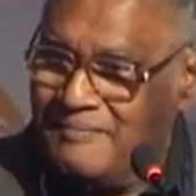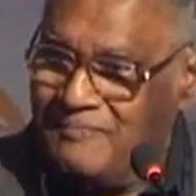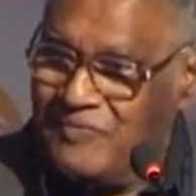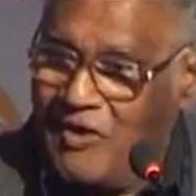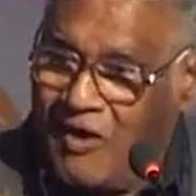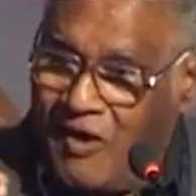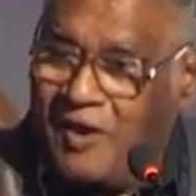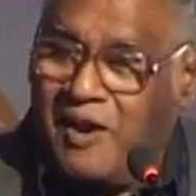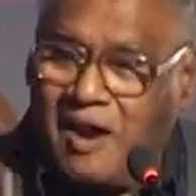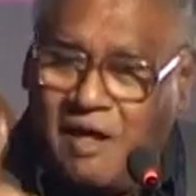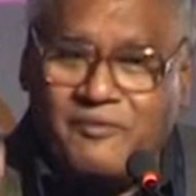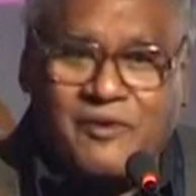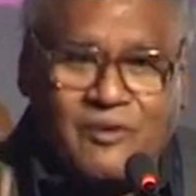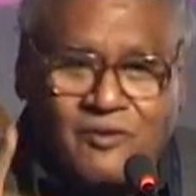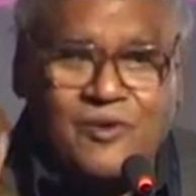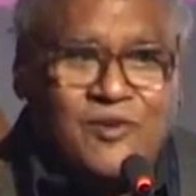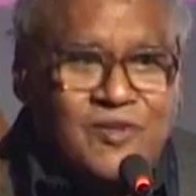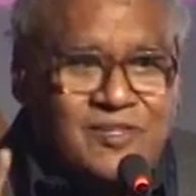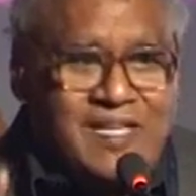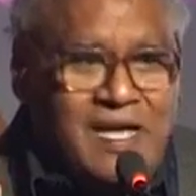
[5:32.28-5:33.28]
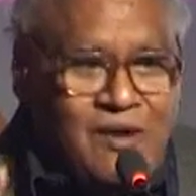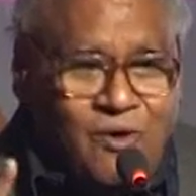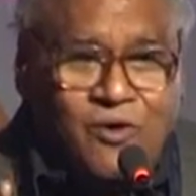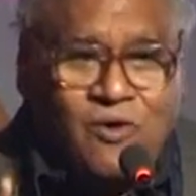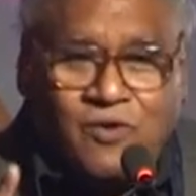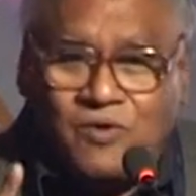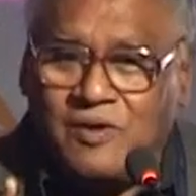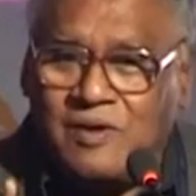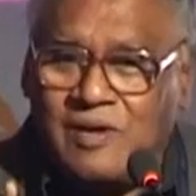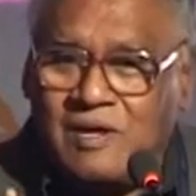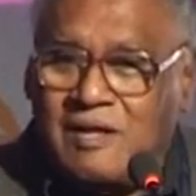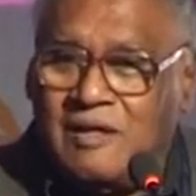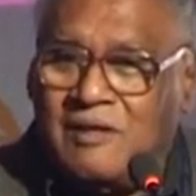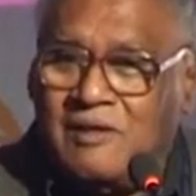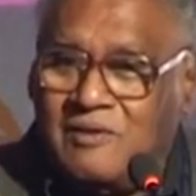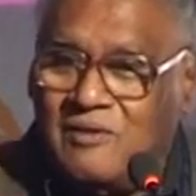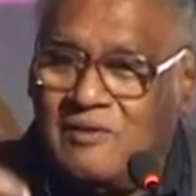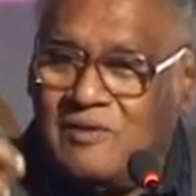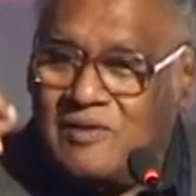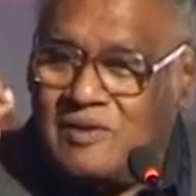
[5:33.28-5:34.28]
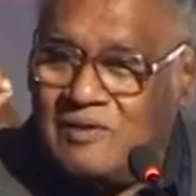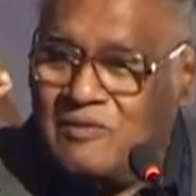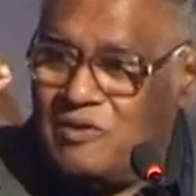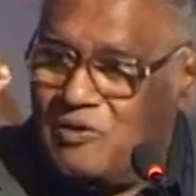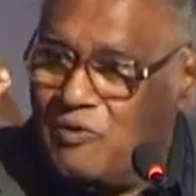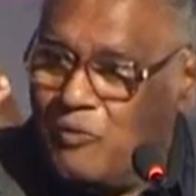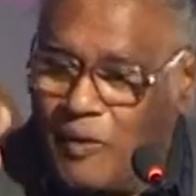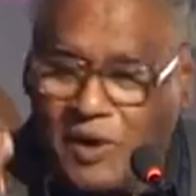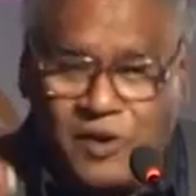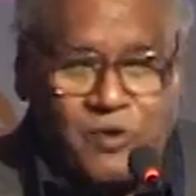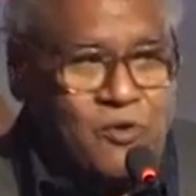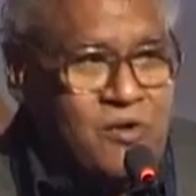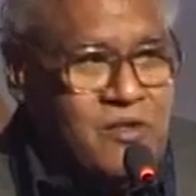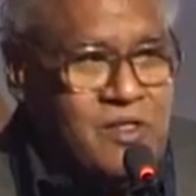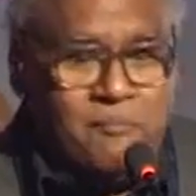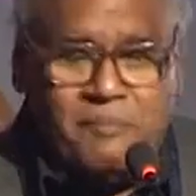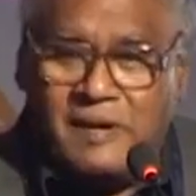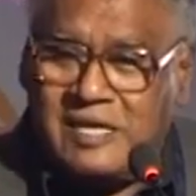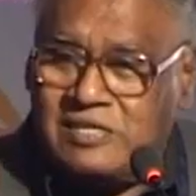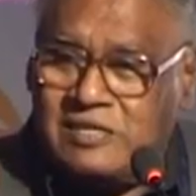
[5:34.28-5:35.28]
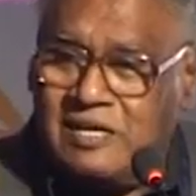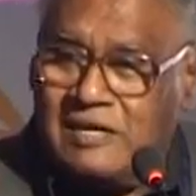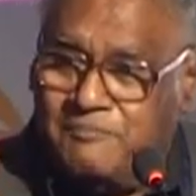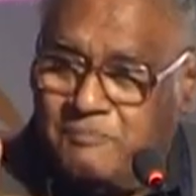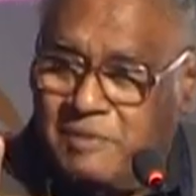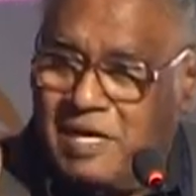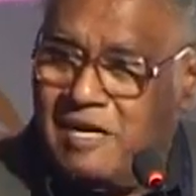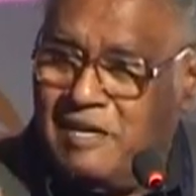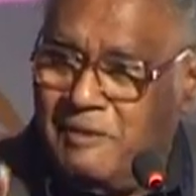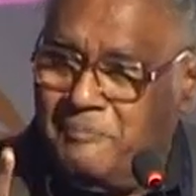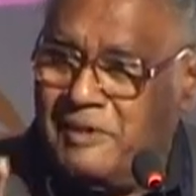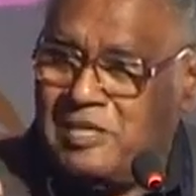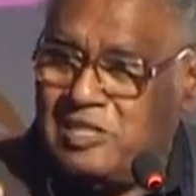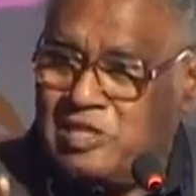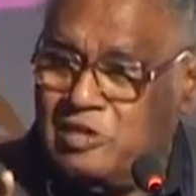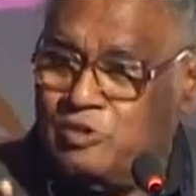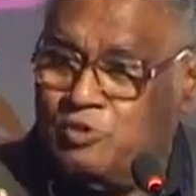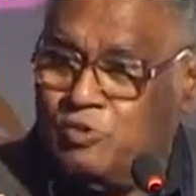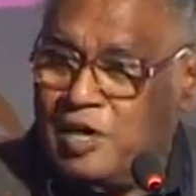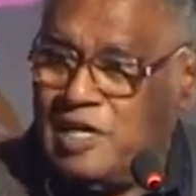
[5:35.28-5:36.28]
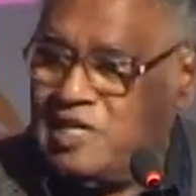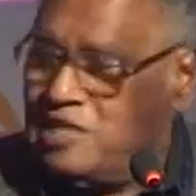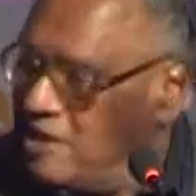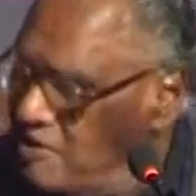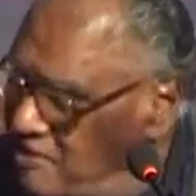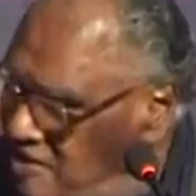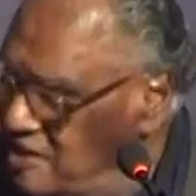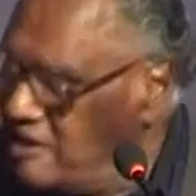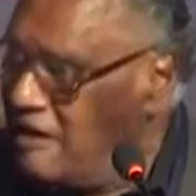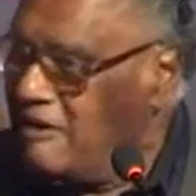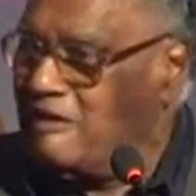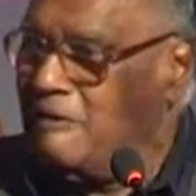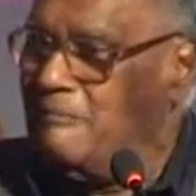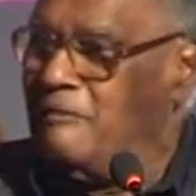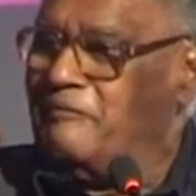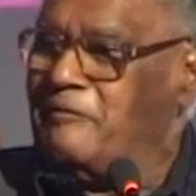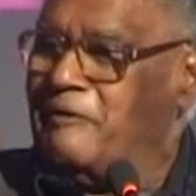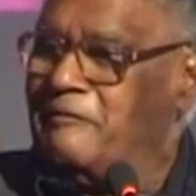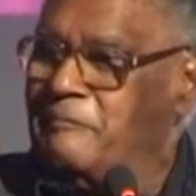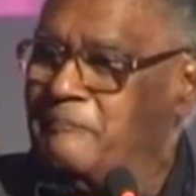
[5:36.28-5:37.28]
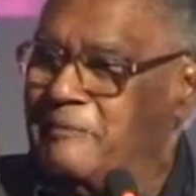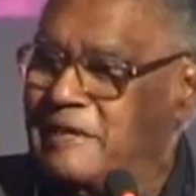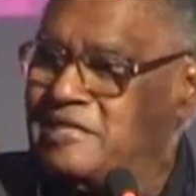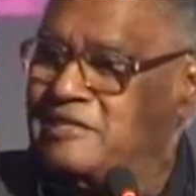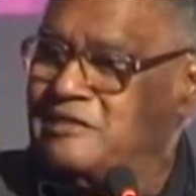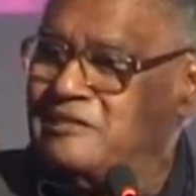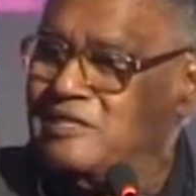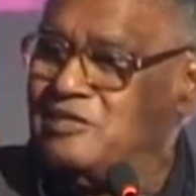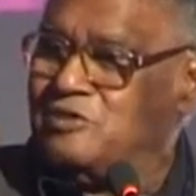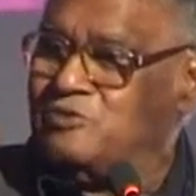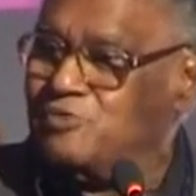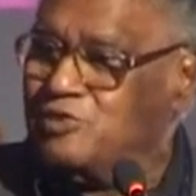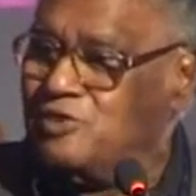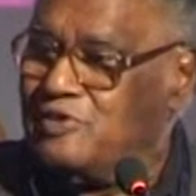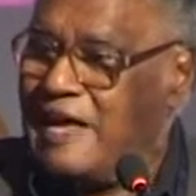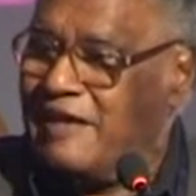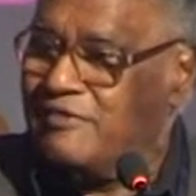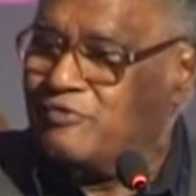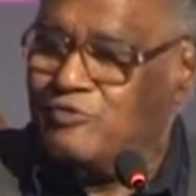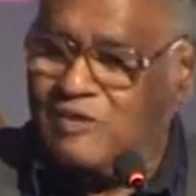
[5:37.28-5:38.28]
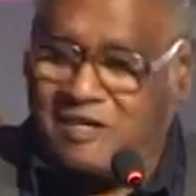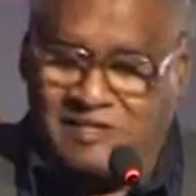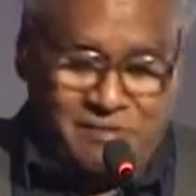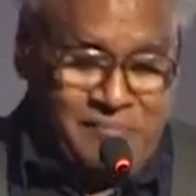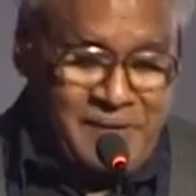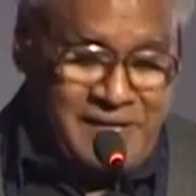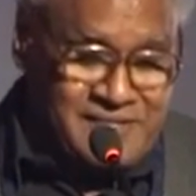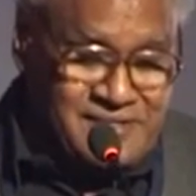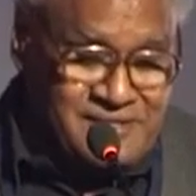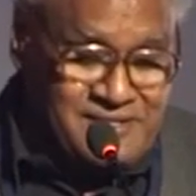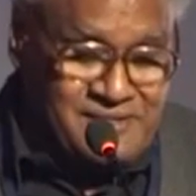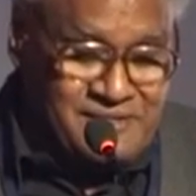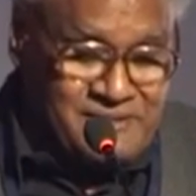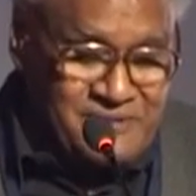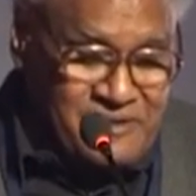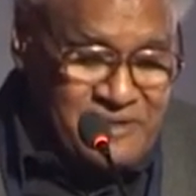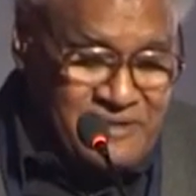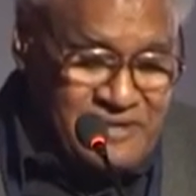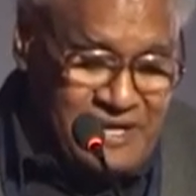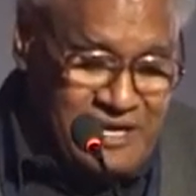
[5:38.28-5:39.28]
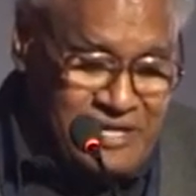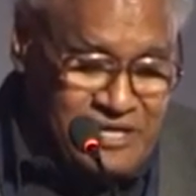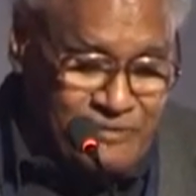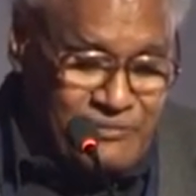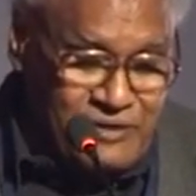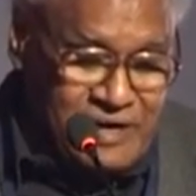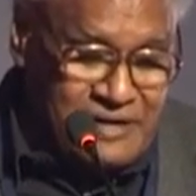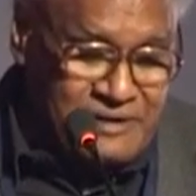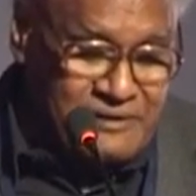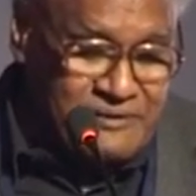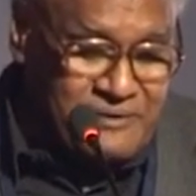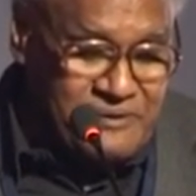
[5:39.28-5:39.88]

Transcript: Or are we going to say, look, you want to go to the best, get the best education? These are some of our best institutions, as good as the best in the world.